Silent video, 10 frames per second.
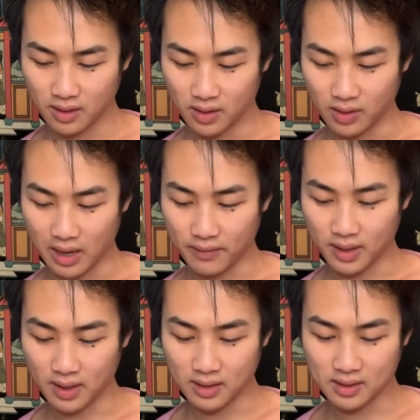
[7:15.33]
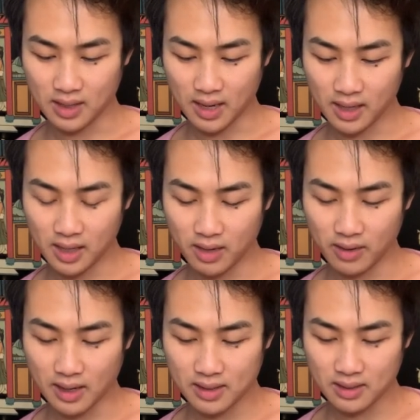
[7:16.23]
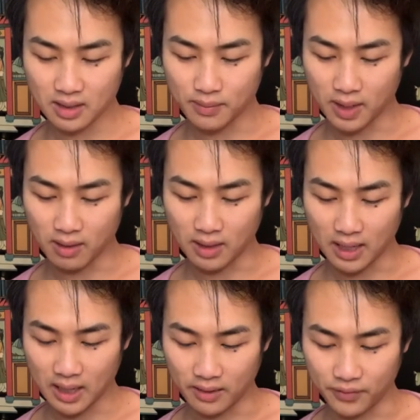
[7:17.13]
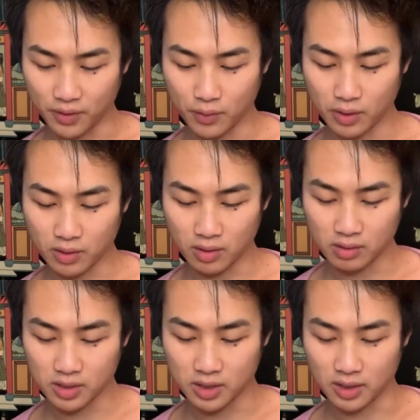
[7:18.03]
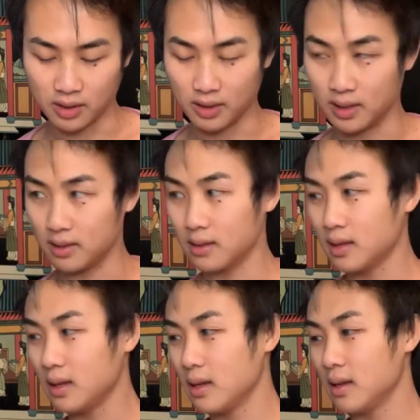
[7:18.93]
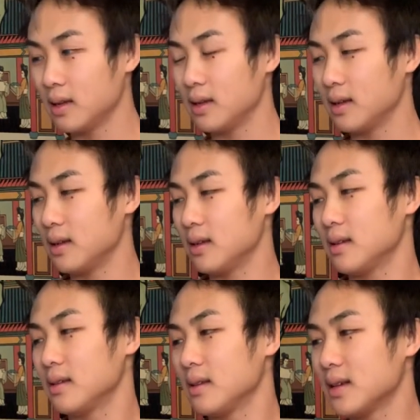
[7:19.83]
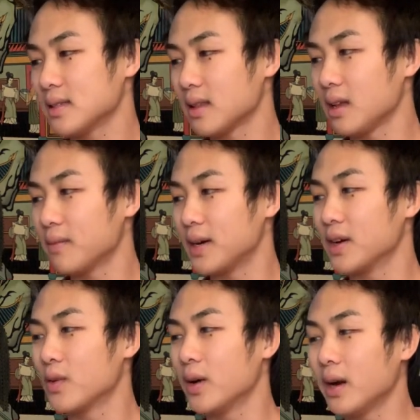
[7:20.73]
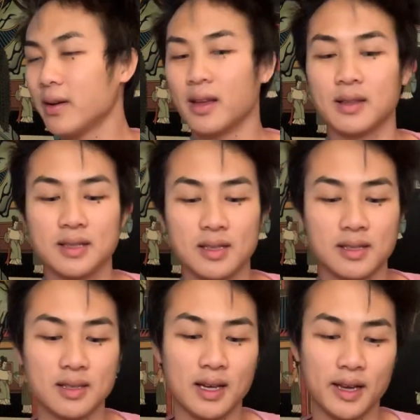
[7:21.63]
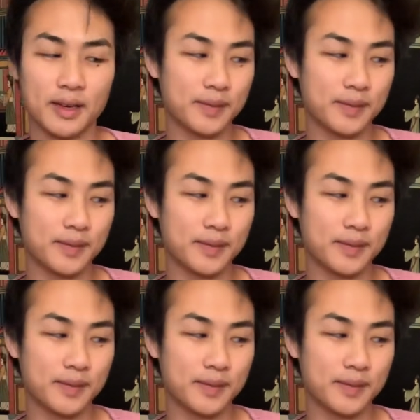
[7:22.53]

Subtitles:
you have an undying curiosity about life. You're well cultured. That's the thing about Aquarians is like,